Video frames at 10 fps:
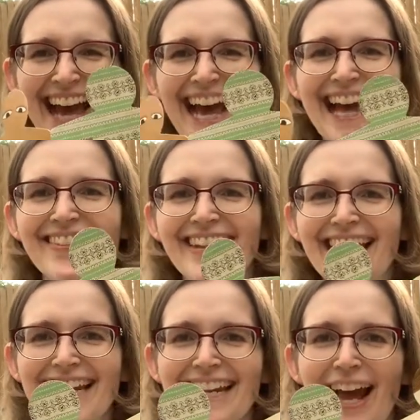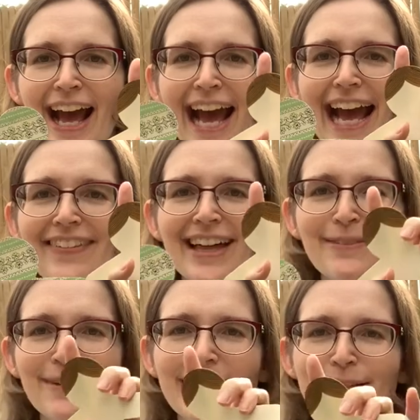and then
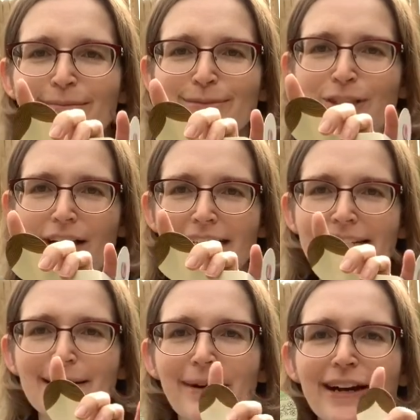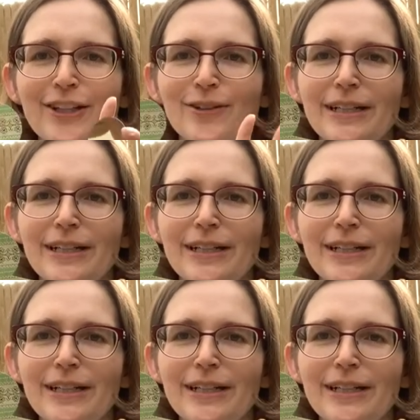when I'm talking about you,